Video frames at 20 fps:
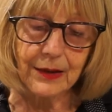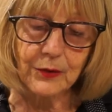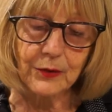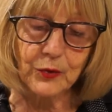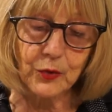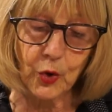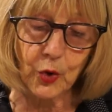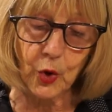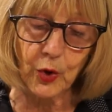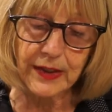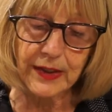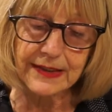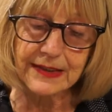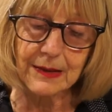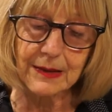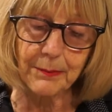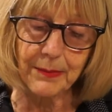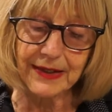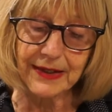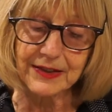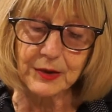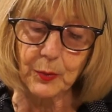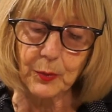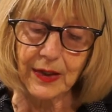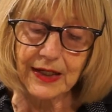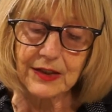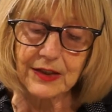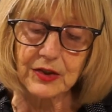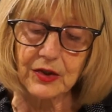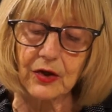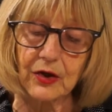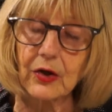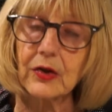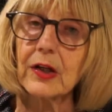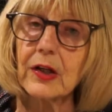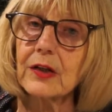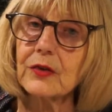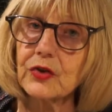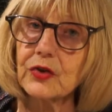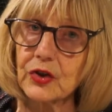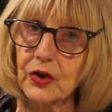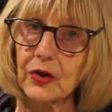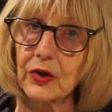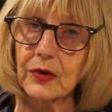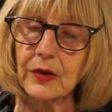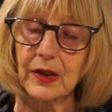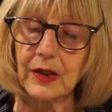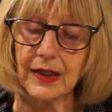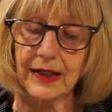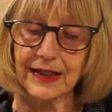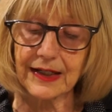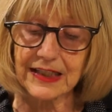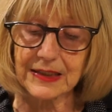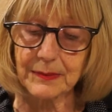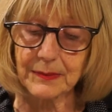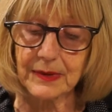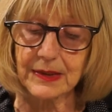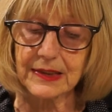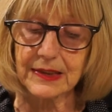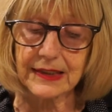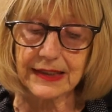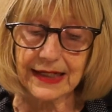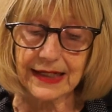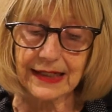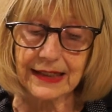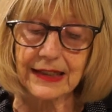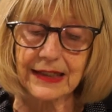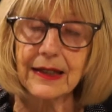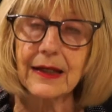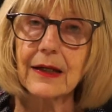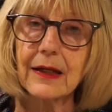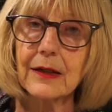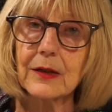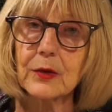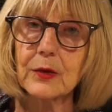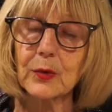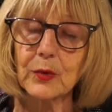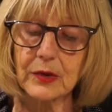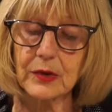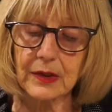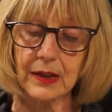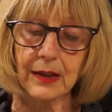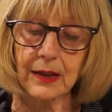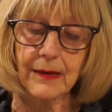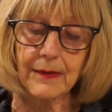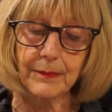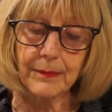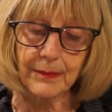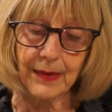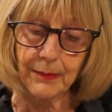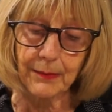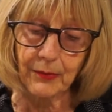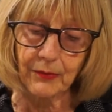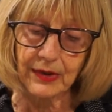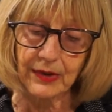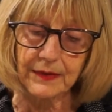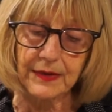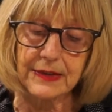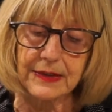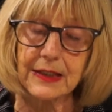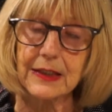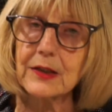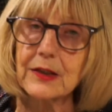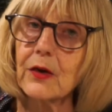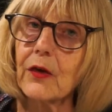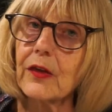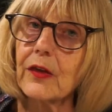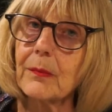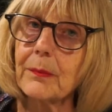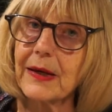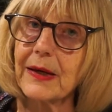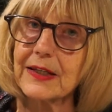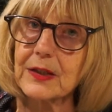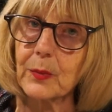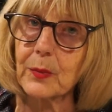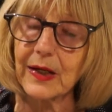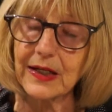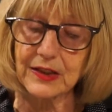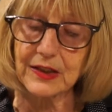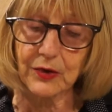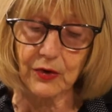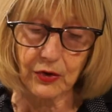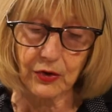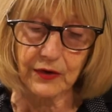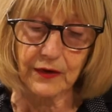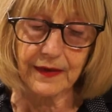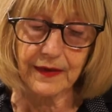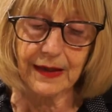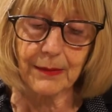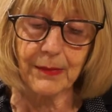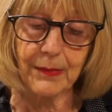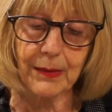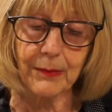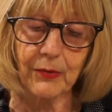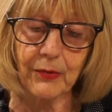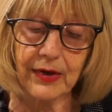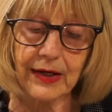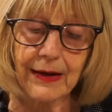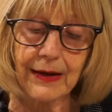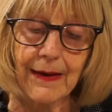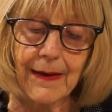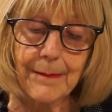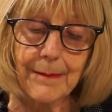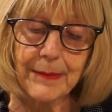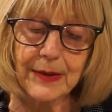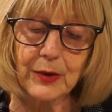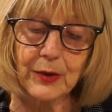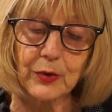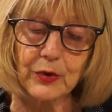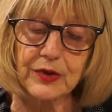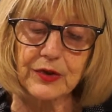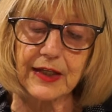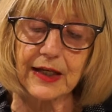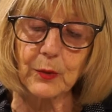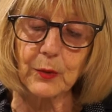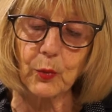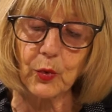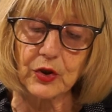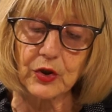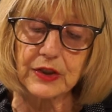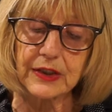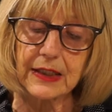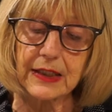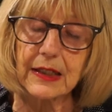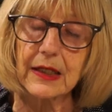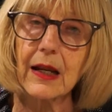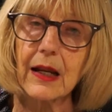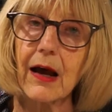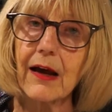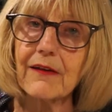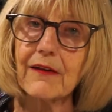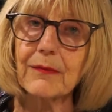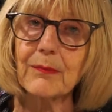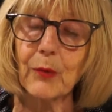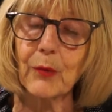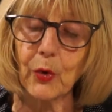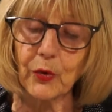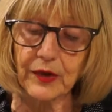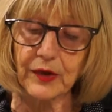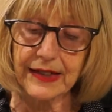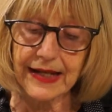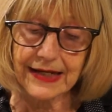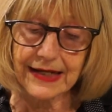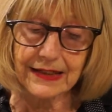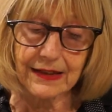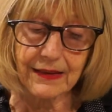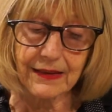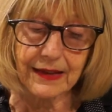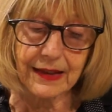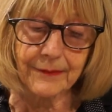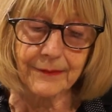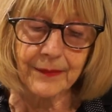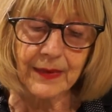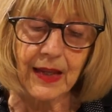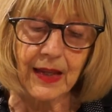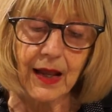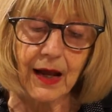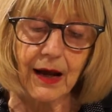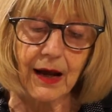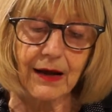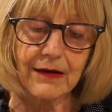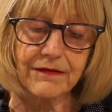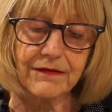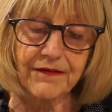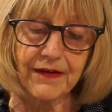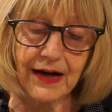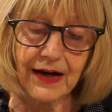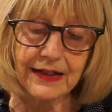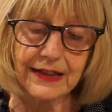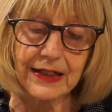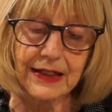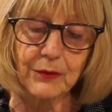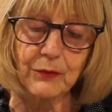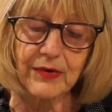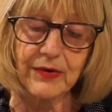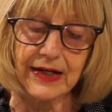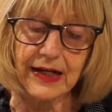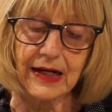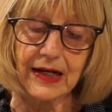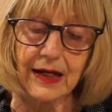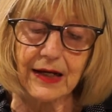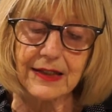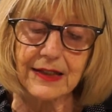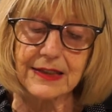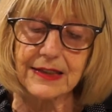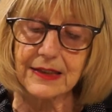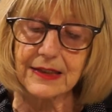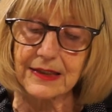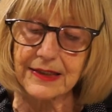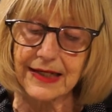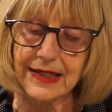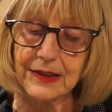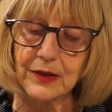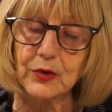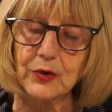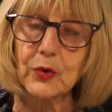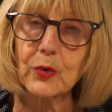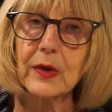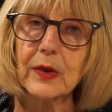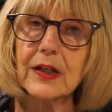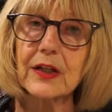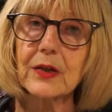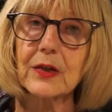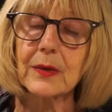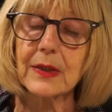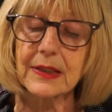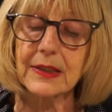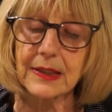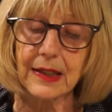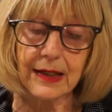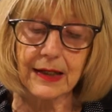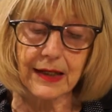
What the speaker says: Nor is the best way to honour John, her husband, and Ellie, her daughter, memory. This is not the best way to honour their memory, because they wanted life more than anything. I finally realised the dead are talking to us